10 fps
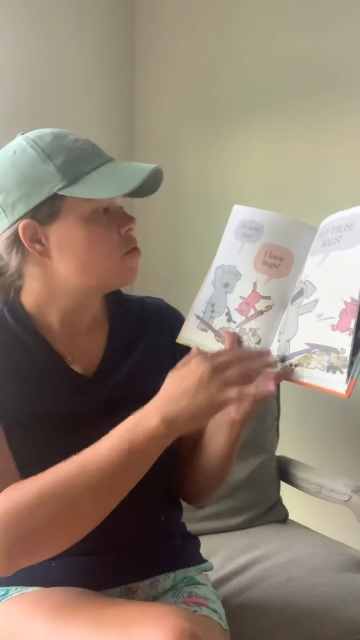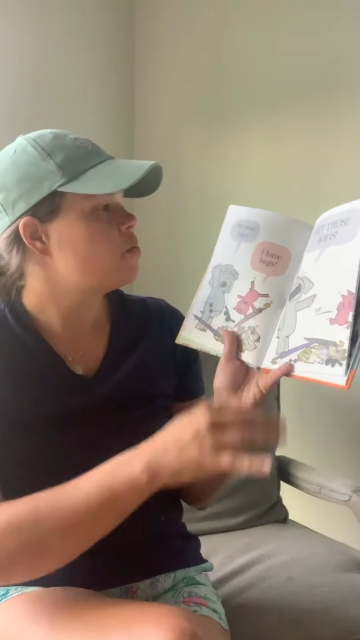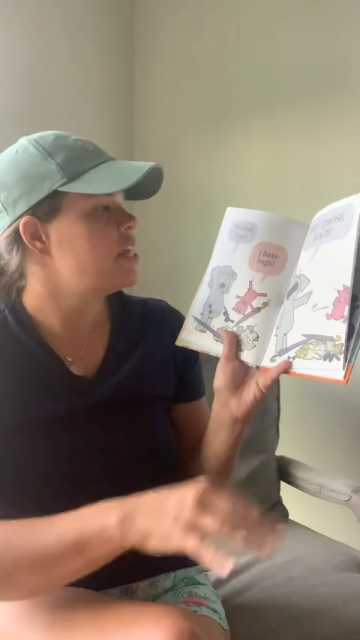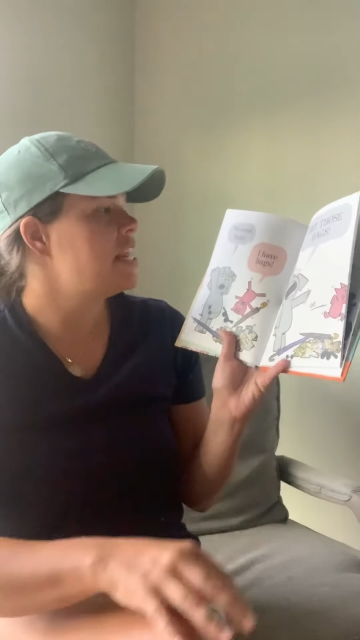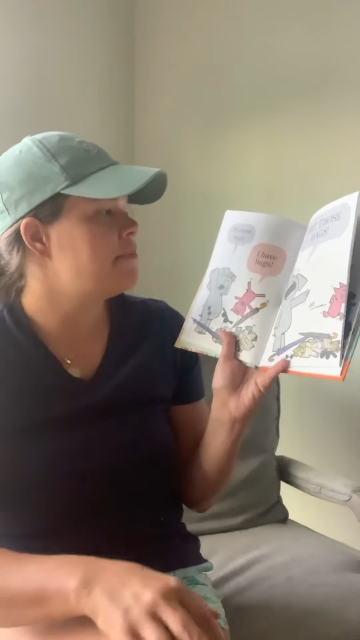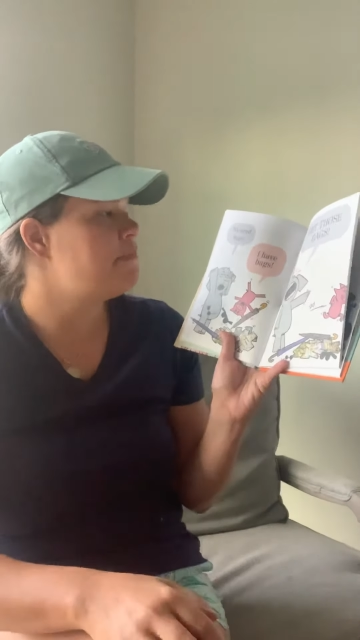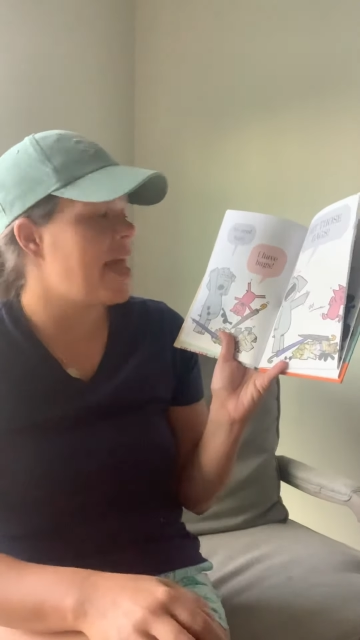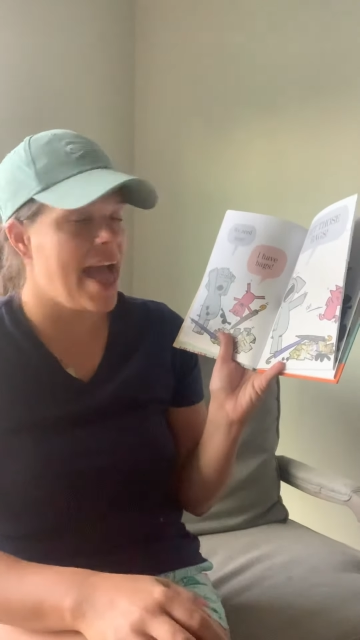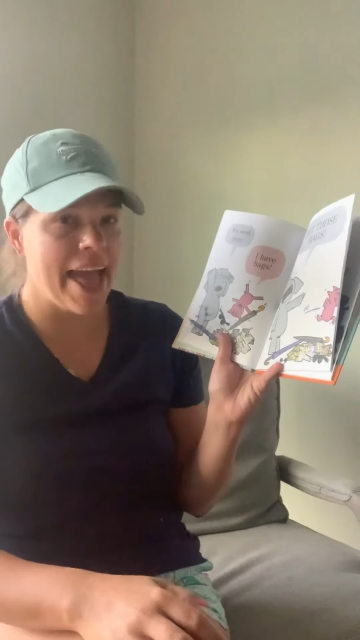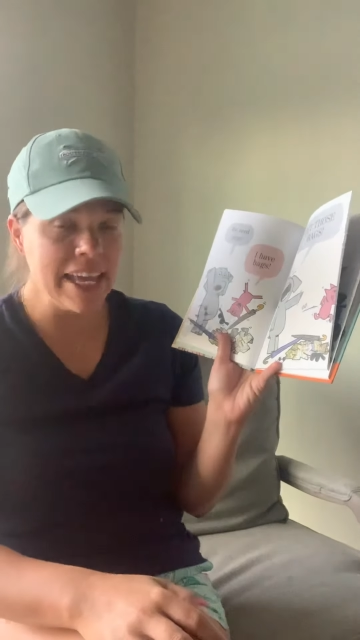We need
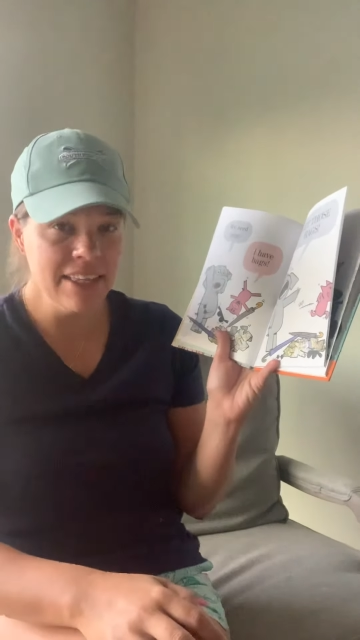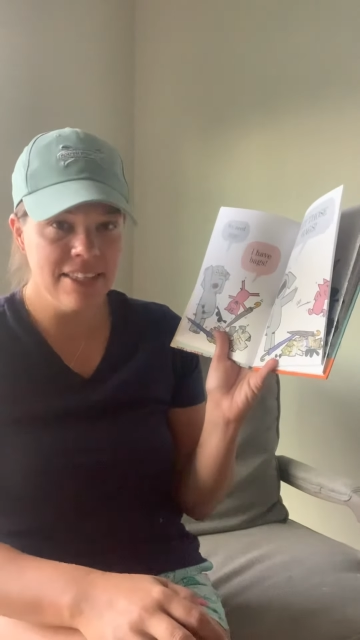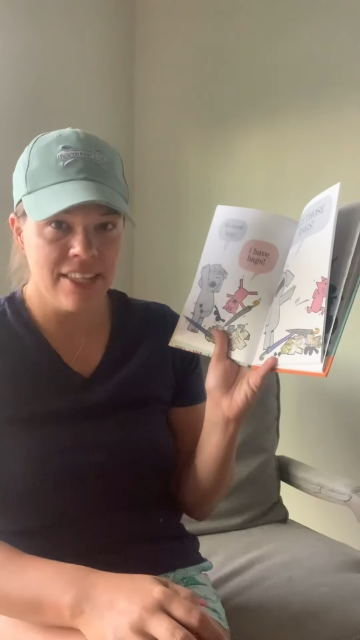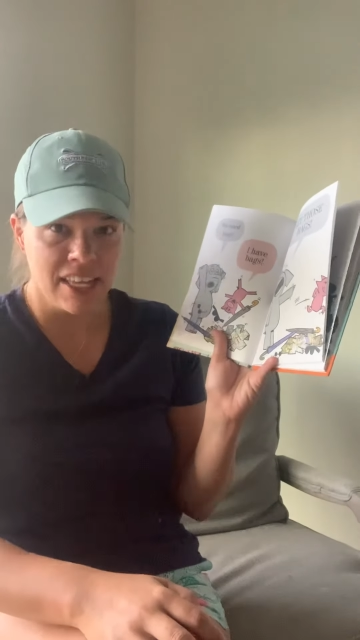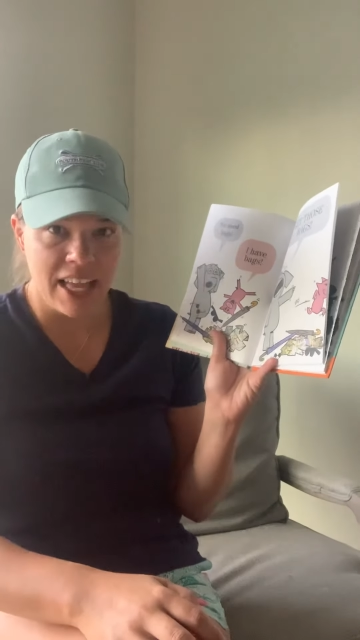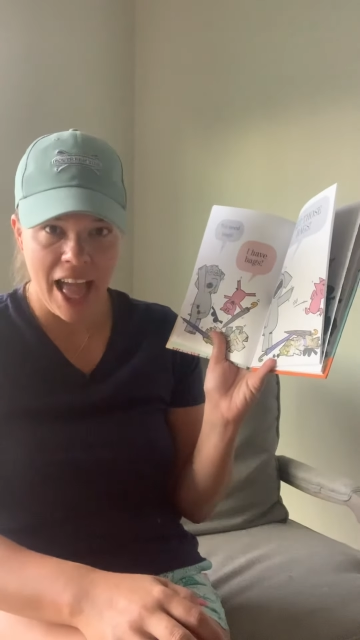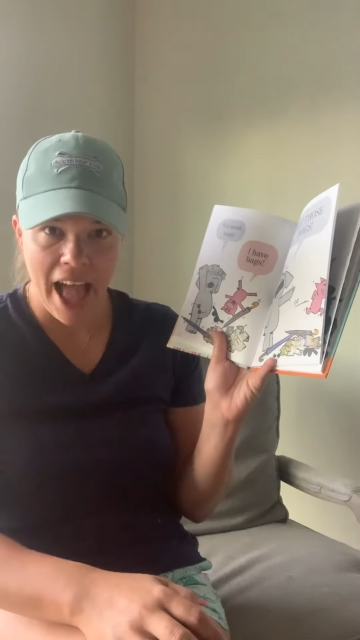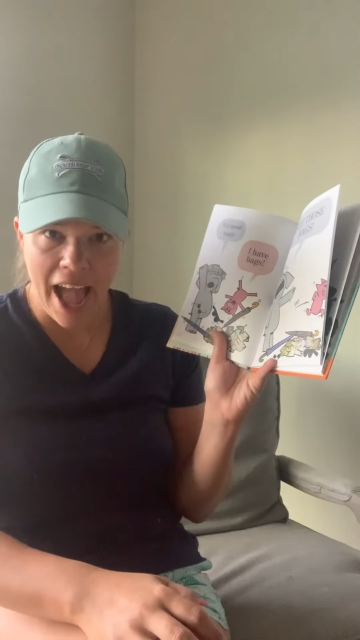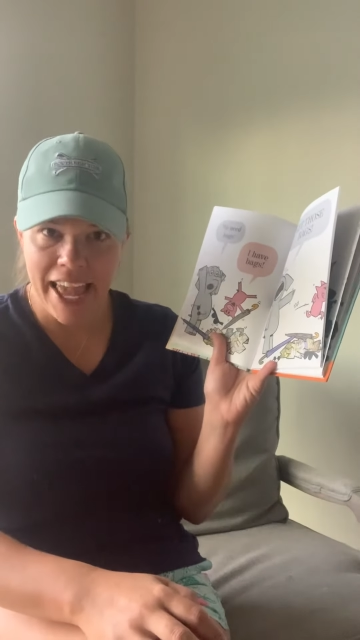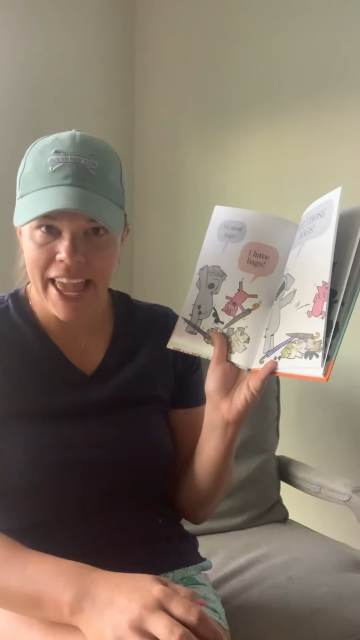bags.
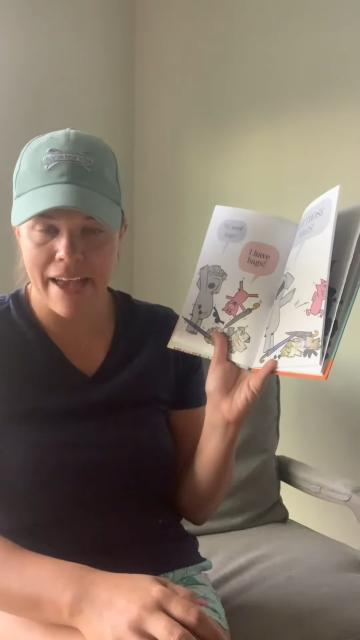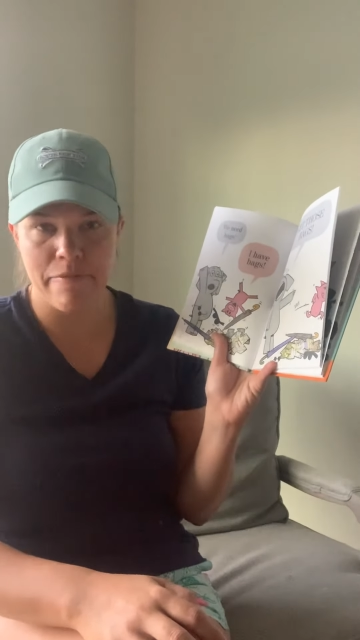I have